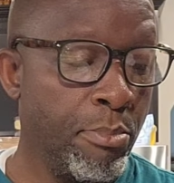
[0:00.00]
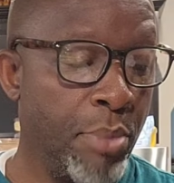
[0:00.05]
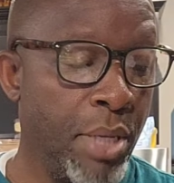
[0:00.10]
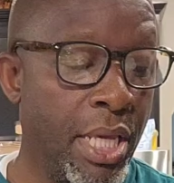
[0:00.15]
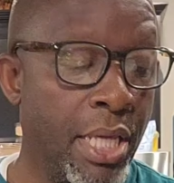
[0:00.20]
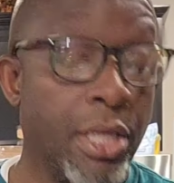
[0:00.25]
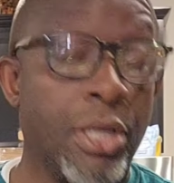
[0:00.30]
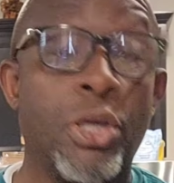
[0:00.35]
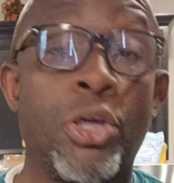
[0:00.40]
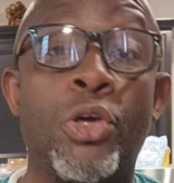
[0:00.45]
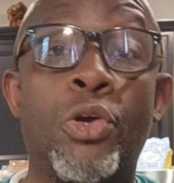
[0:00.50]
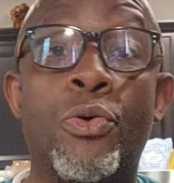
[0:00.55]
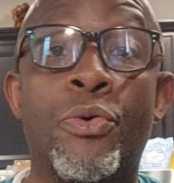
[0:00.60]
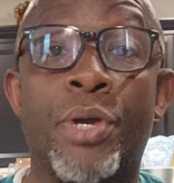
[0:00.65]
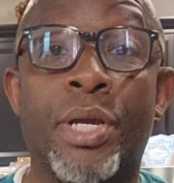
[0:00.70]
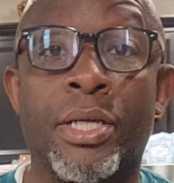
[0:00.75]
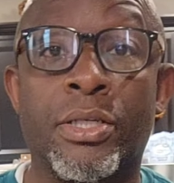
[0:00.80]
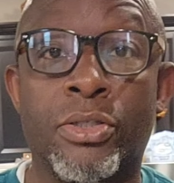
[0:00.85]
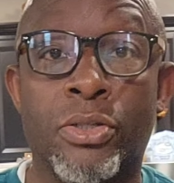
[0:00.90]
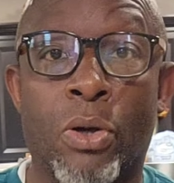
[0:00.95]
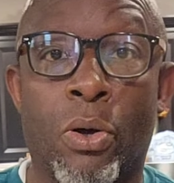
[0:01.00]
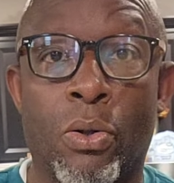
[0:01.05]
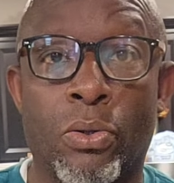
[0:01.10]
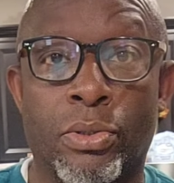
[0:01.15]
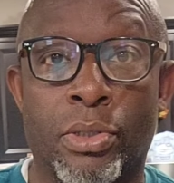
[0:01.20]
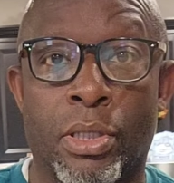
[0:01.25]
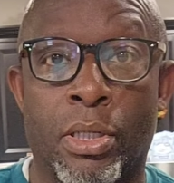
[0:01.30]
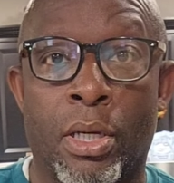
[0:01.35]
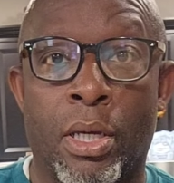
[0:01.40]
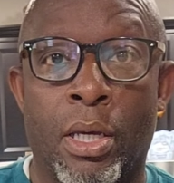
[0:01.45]
pink curing salt.
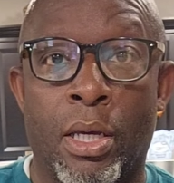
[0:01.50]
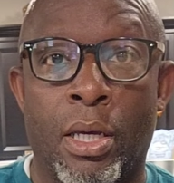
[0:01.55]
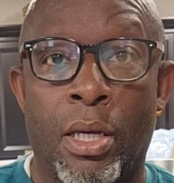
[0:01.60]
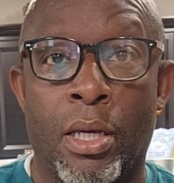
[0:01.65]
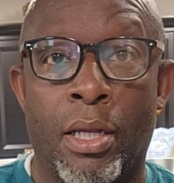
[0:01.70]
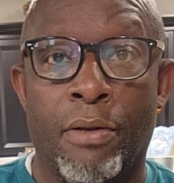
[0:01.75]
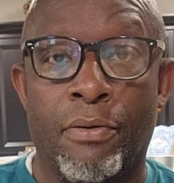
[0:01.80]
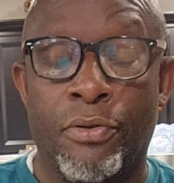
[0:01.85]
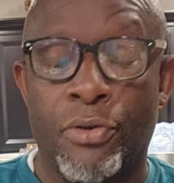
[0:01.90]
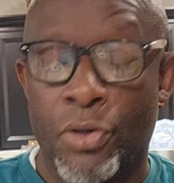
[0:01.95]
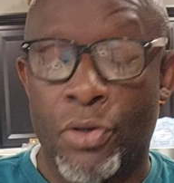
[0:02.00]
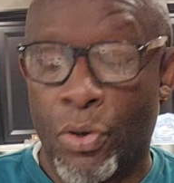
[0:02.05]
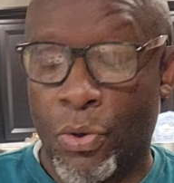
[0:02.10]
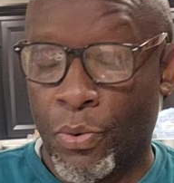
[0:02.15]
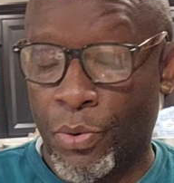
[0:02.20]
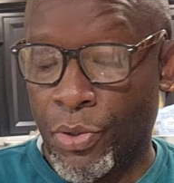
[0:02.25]
And you know,